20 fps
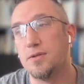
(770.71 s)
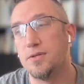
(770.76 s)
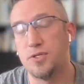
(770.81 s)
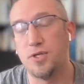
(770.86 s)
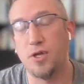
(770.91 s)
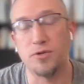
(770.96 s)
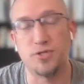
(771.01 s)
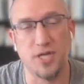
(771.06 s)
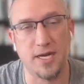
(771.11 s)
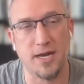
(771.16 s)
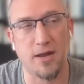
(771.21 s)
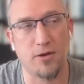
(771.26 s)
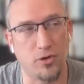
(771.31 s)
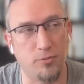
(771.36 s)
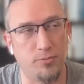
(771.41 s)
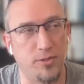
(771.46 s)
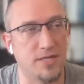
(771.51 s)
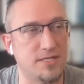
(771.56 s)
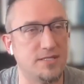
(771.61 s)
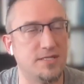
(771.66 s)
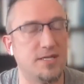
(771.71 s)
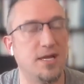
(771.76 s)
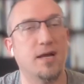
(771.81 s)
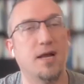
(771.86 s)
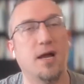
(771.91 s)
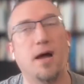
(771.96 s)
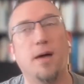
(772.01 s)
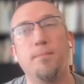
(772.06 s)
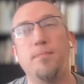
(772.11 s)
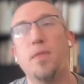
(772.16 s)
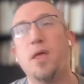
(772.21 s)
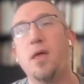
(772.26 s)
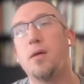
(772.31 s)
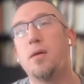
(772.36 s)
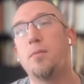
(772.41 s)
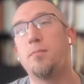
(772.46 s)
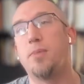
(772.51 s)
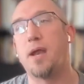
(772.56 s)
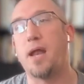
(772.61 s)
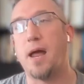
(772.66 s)
go check out grouplessons.com mm.
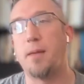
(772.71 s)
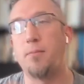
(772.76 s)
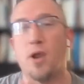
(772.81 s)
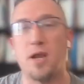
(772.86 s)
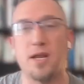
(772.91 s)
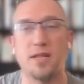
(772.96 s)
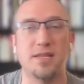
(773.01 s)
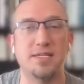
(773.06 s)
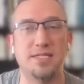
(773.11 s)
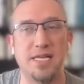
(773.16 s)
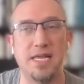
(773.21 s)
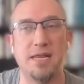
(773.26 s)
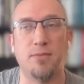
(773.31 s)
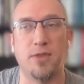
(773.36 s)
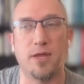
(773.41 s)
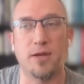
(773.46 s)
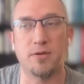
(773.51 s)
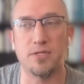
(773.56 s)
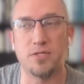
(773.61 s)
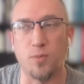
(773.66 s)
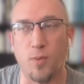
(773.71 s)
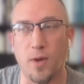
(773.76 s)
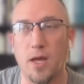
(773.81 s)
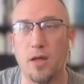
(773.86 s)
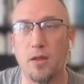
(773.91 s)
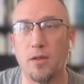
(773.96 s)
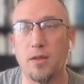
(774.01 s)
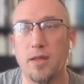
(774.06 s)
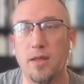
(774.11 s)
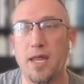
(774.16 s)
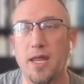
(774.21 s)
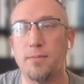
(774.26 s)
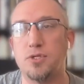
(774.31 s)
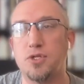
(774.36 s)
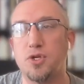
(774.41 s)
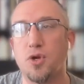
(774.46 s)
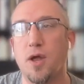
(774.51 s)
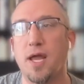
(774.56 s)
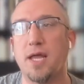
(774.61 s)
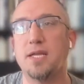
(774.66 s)
but i'm running the mm. team there as well and i'm
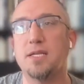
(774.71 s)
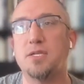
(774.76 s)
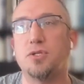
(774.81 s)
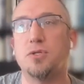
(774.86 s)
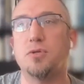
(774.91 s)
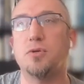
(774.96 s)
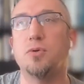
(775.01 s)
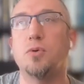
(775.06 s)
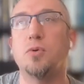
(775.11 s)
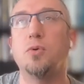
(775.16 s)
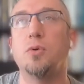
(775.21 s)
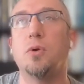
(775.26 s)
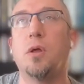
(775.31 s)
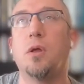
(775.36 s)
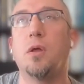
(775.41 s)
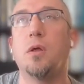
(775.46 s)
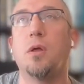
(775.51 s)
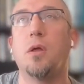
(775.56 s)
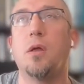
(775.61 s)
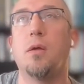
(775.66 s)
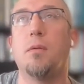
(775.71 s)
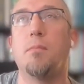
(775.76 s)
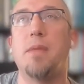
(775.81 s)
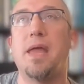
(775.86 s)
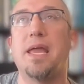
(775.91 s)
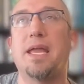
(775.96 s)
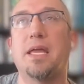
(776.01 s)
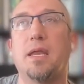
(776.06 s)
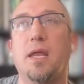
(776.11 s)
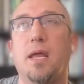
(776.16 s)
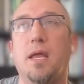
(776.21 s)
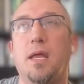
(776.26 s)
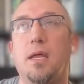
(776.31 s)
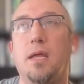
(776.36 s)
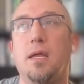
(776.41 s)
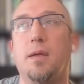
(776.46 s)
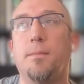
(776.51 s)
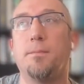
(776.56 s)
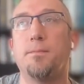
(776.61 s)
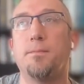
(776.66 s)
trying to make it a